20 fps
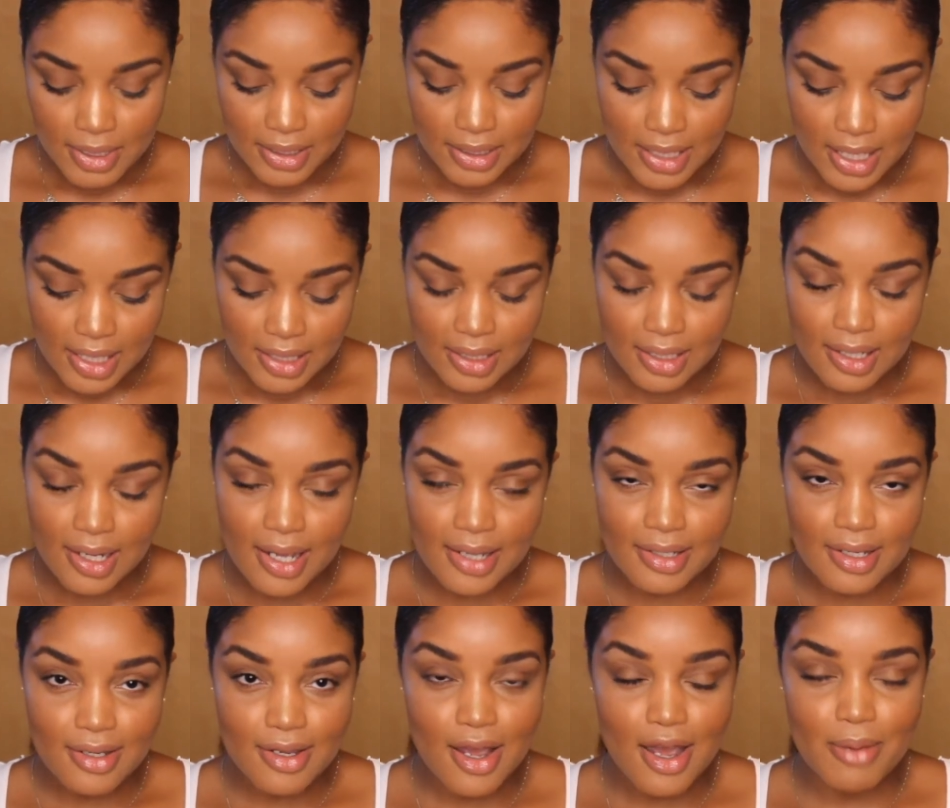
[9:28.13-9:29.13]
Again,
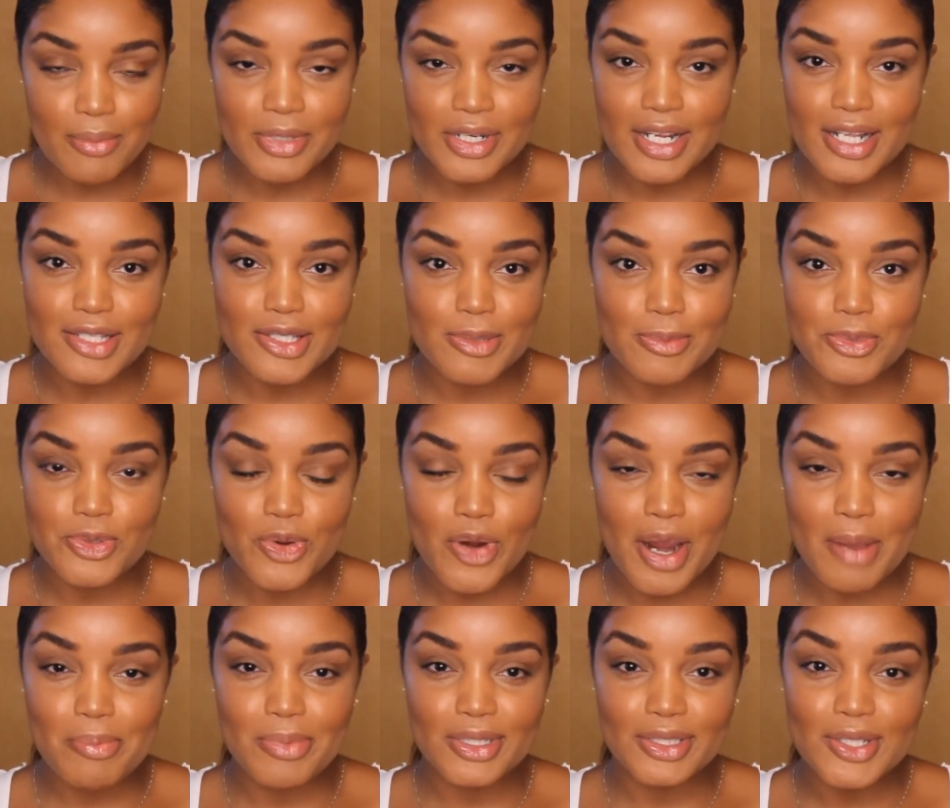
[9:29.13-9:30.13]
like, comment, and
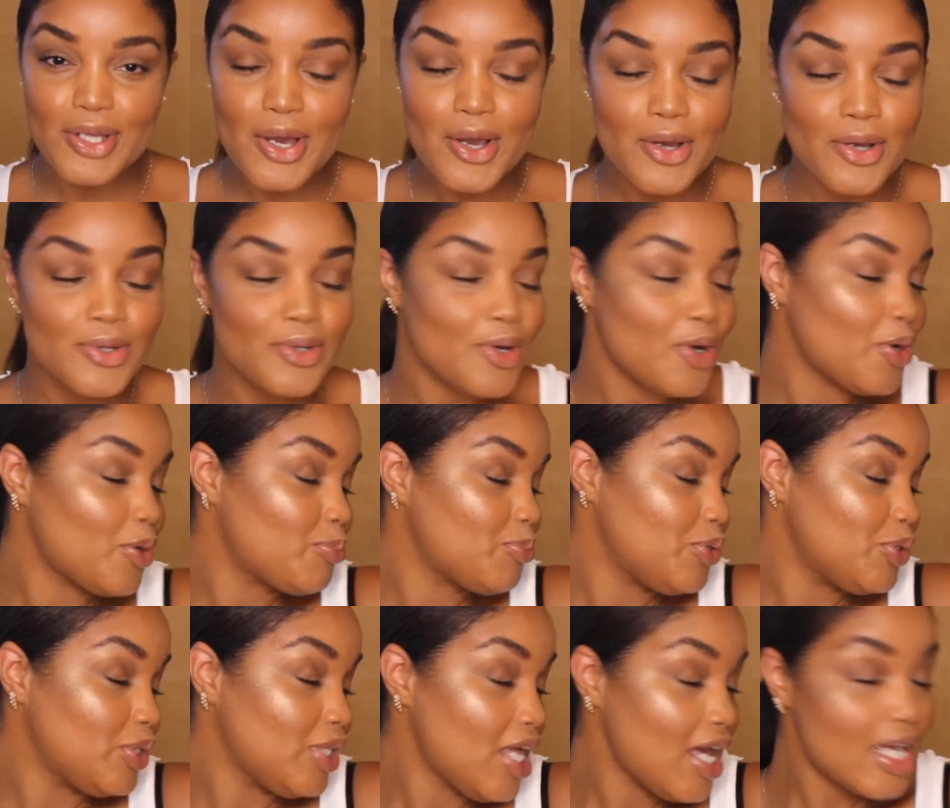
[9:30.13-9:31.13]
subscribe below.
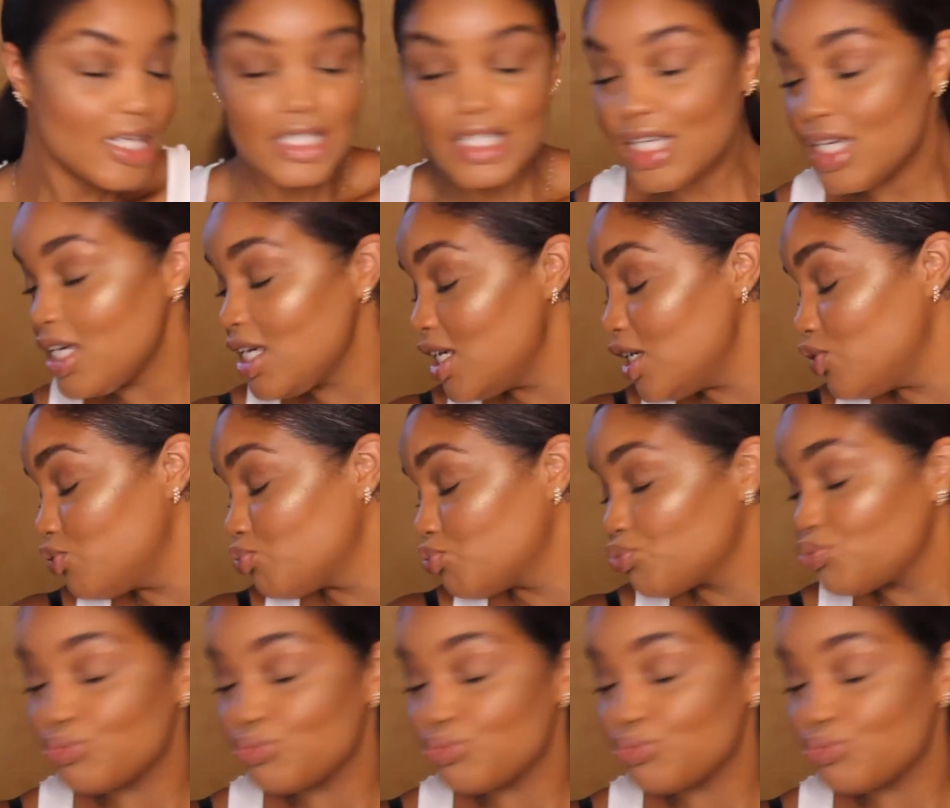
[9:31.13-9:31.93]
Hope you like it.